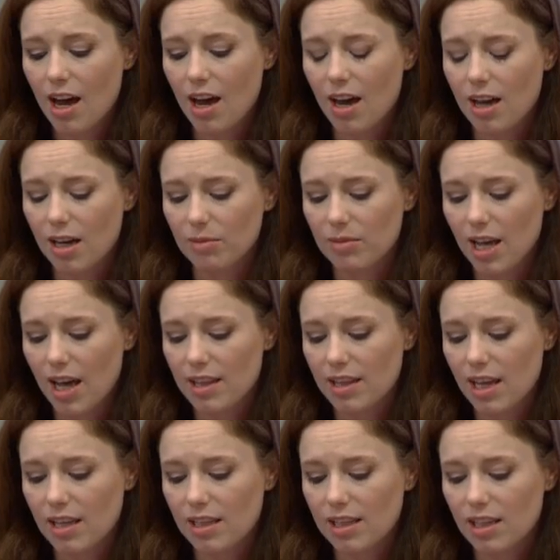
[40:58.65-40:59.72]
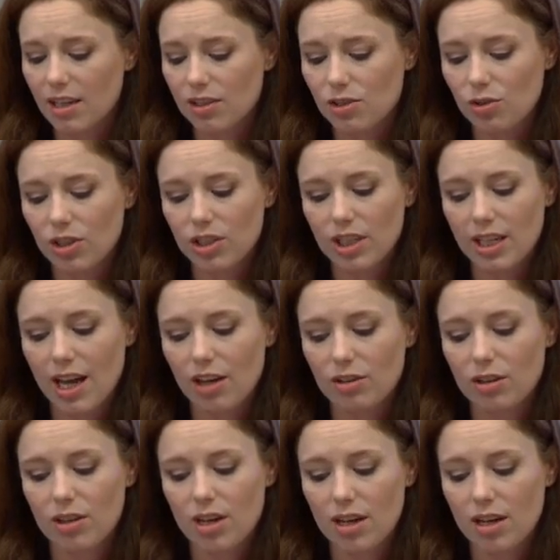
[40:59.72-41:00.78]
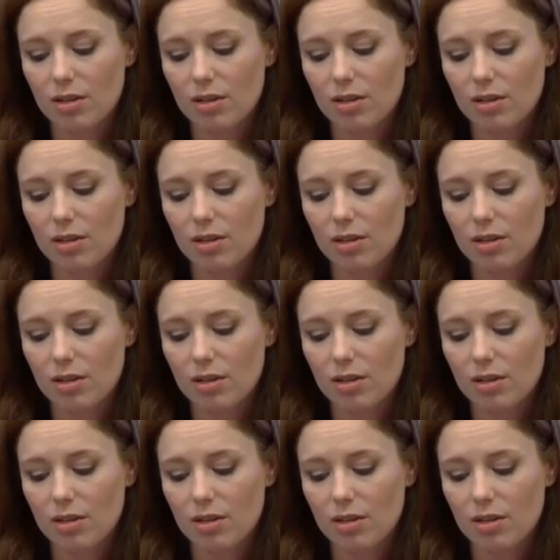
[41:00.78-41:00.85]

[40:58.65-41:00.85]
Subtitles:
And then the Australian Health